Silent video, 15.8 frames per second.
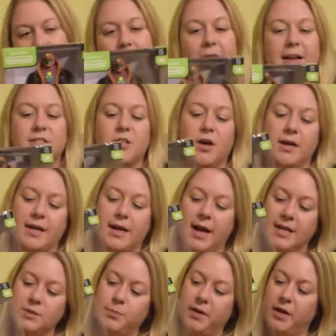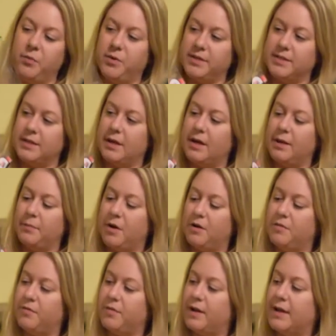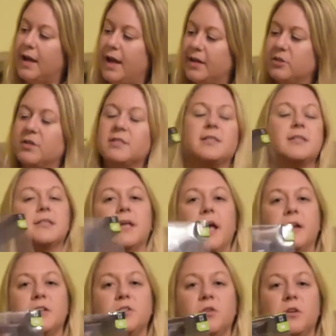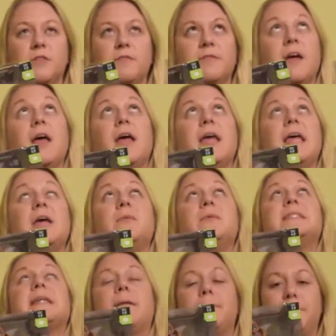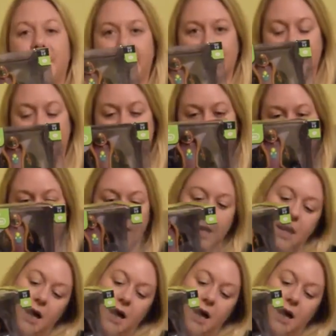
I saw a cosplay one time of a guy dressed as Ganondorf. It was amazing.